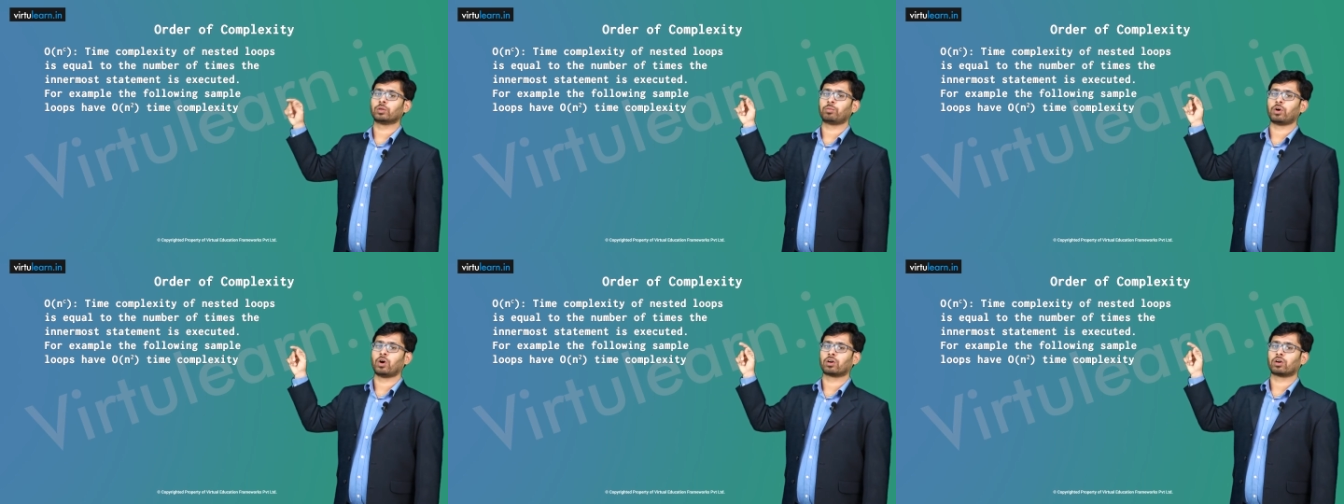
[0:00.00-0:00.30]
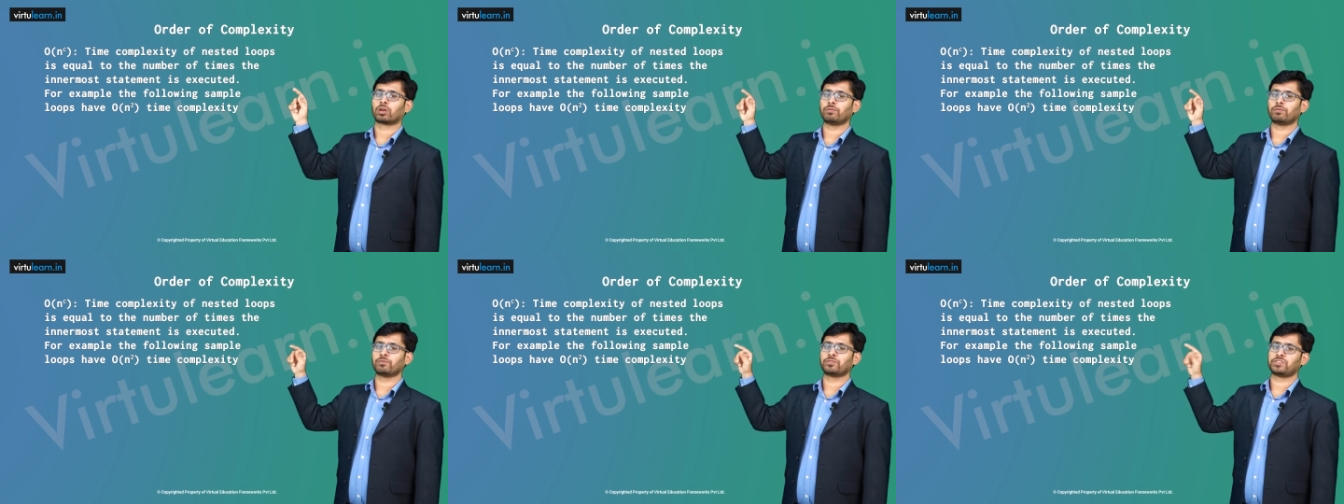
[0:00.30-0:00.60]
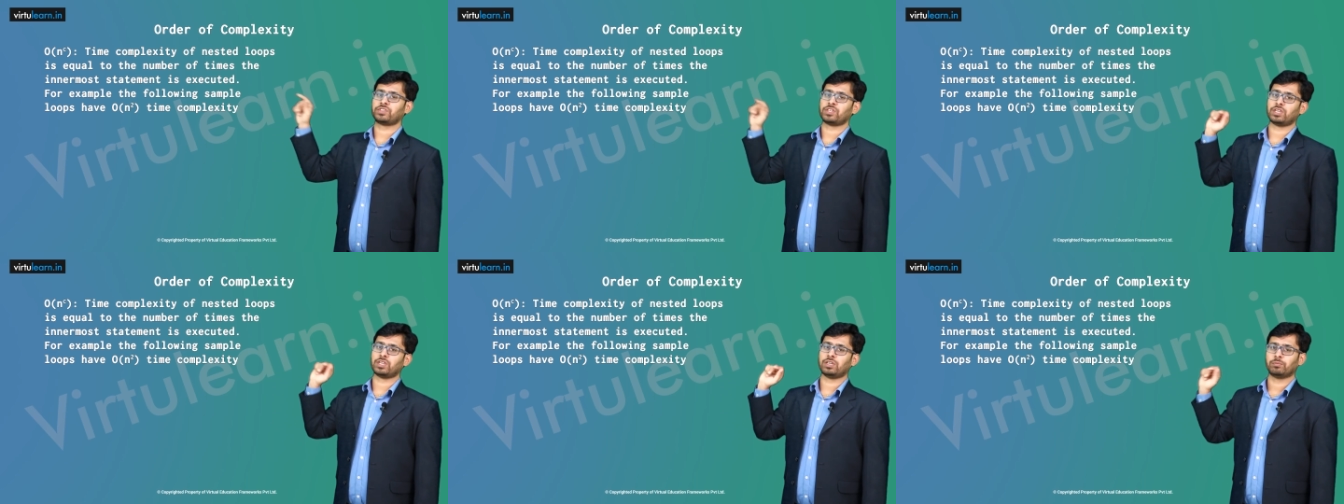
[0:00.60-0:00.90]
power of
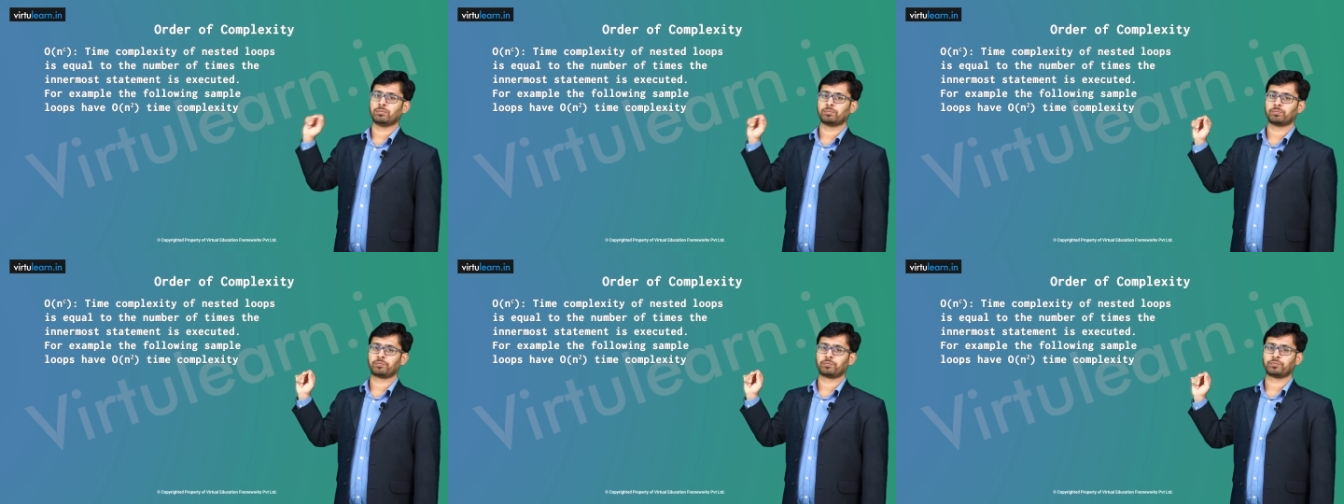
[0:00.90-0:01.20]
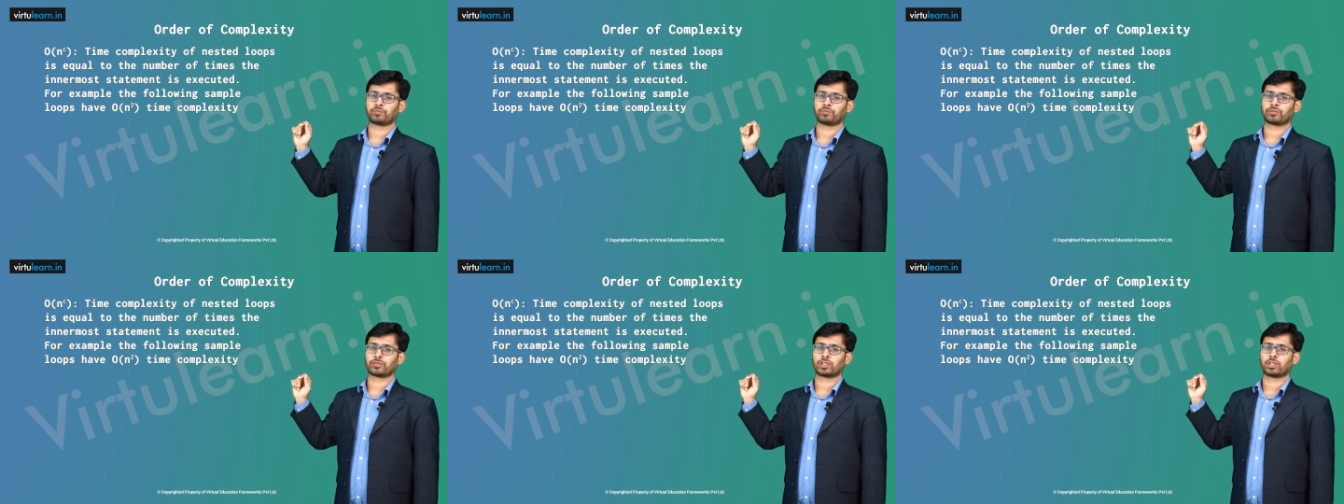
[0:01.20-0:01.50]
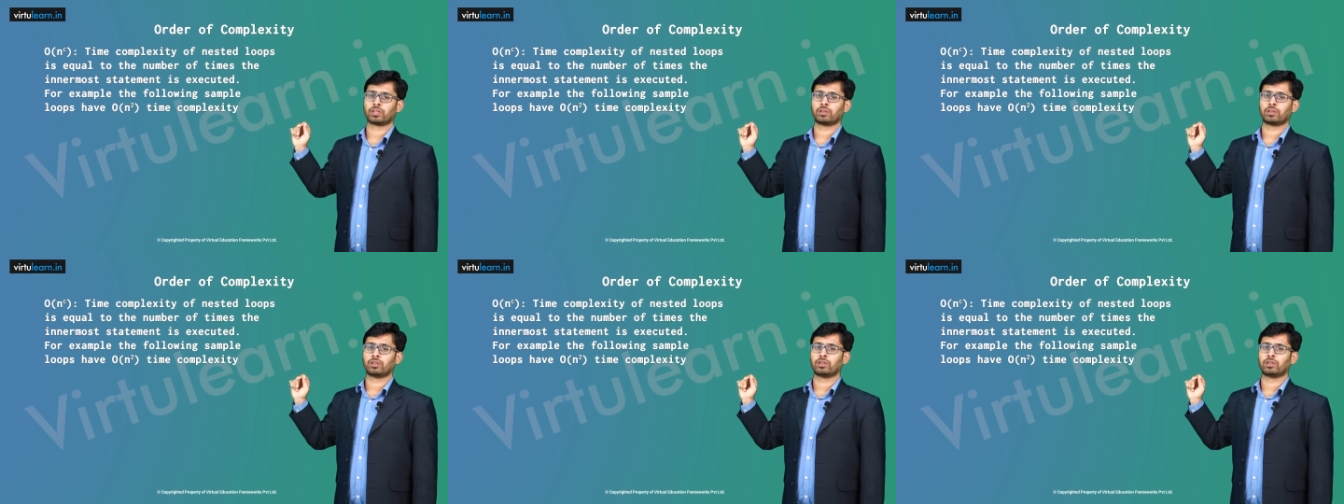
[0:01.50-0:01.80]
c,
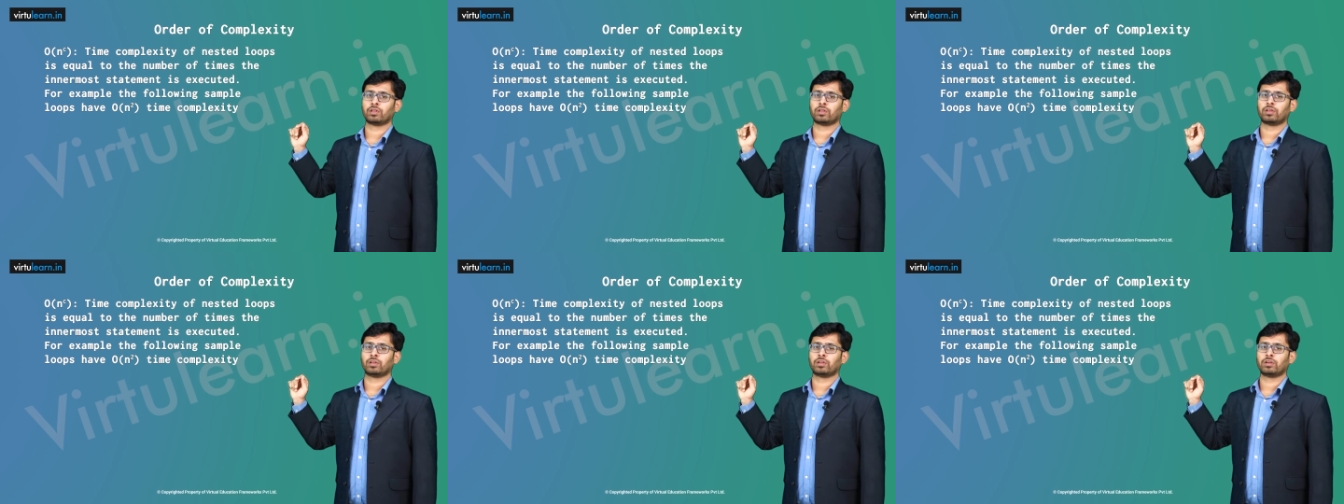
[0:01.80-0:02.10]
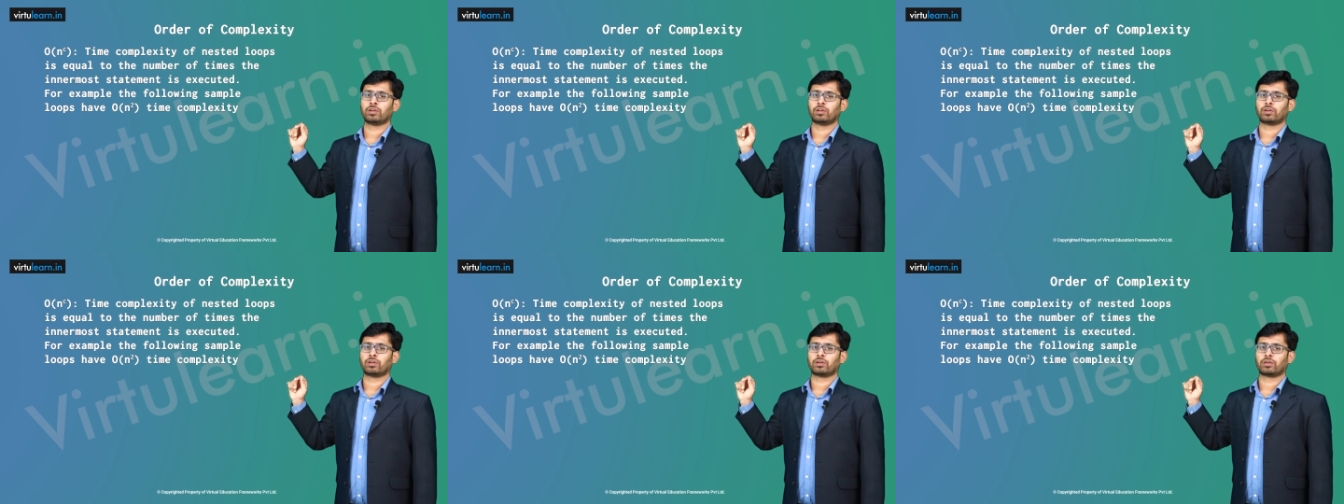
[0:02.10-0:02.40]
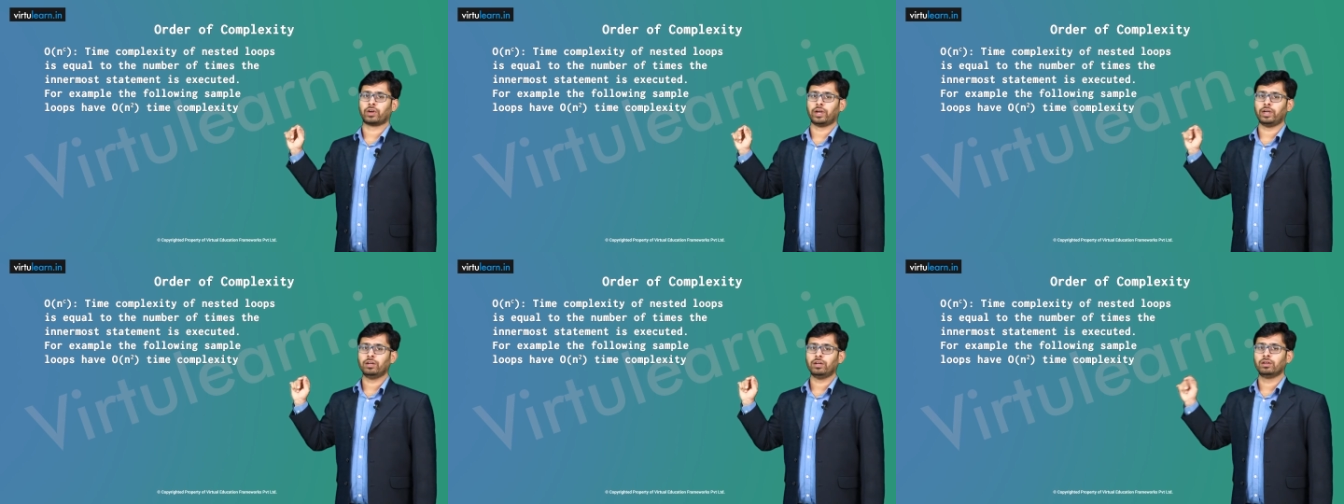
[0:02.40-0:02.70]

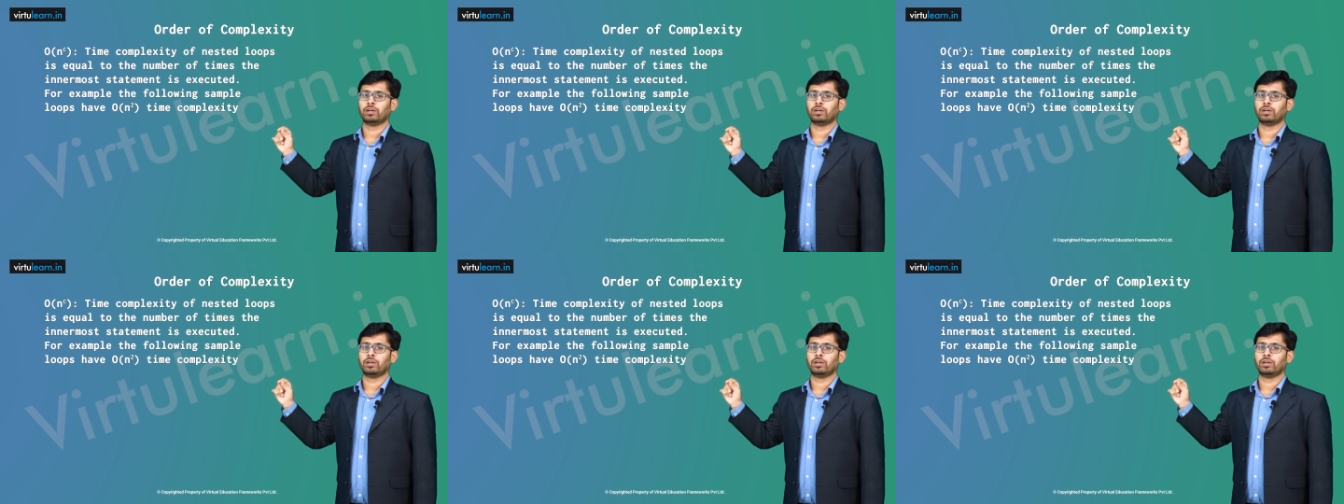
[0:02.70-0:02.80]
right?